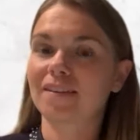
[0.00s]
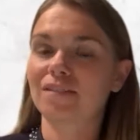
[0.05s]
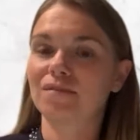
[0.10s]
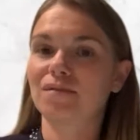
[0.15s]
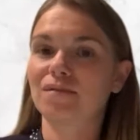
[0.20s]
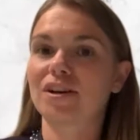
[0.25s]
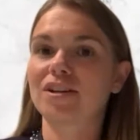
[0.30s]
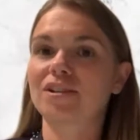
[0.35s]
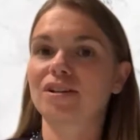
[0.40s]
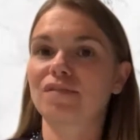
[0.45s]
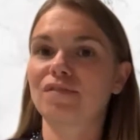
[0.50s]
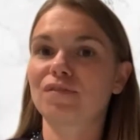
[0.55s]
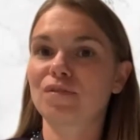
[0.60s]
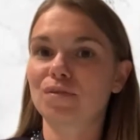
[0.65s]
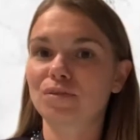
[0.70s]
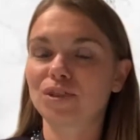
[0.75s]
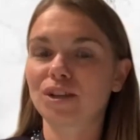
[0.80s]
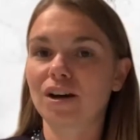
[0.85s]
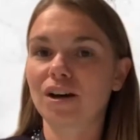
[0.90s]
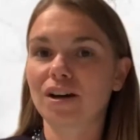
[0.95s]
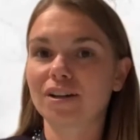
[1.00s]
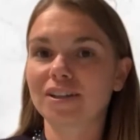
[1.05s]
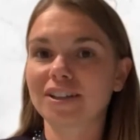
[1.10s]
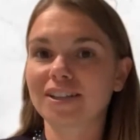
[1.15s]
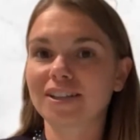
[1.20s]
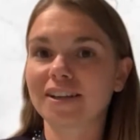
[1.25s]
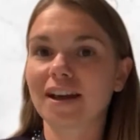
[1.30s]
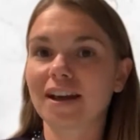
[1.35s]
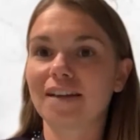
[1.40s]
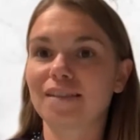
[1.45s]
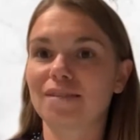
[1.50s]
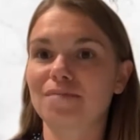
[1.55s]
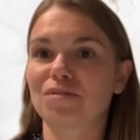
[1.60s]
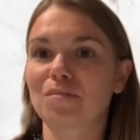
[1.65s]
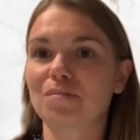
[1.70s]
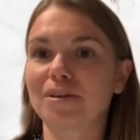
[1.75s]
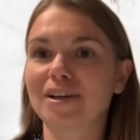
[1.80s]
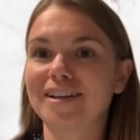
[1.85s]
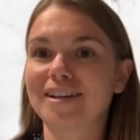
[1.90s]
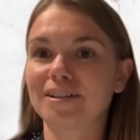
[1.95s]
It's a very difficult task to get them
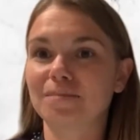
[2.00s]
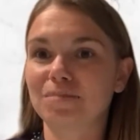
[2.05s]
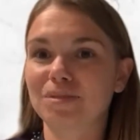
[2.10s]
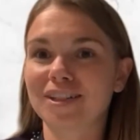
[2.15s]
completed,